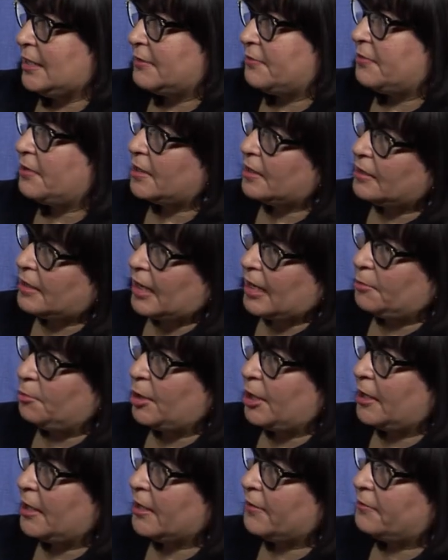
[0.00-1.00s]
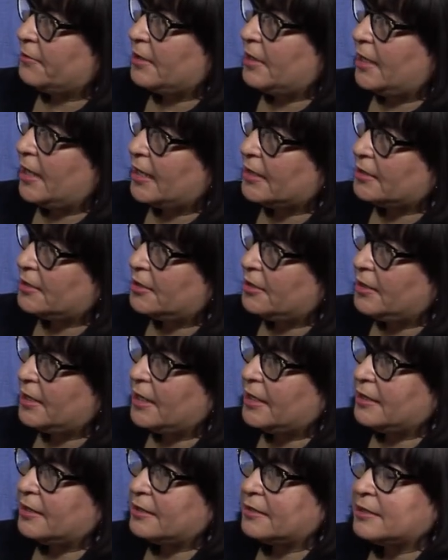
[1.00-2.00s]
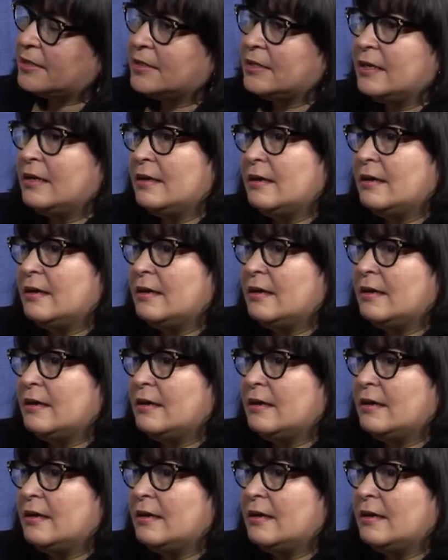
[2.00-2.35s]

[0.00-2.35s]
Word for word: for the library for the last 2 years.